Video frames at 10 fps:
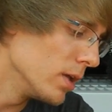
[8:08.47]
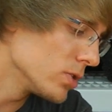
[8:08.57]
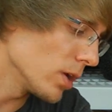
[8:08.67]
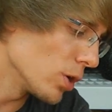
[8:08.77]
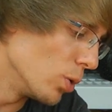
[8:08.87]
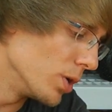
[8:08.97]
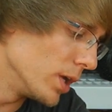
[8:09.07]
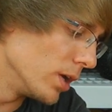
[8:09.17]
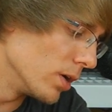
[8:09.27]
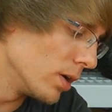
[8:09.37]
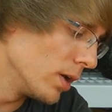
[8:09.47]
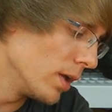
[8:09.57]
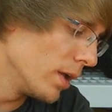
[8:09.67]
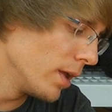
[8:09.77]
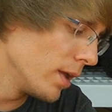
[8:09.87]
So I can go into here,
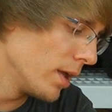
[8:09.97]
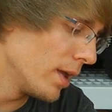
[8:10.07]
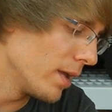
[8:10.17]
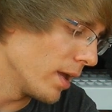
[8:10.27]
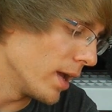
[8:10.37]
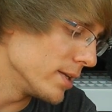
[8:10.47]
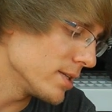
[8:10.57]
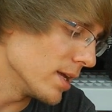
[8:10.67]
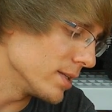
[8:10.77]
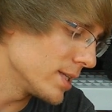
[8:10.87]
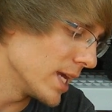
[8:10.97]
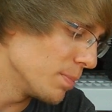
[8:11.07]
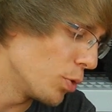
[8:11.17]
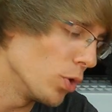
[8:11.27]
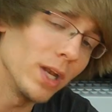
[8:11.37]
I set
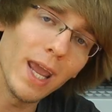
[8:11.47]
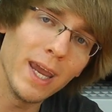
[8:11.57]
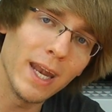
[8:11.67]
10.8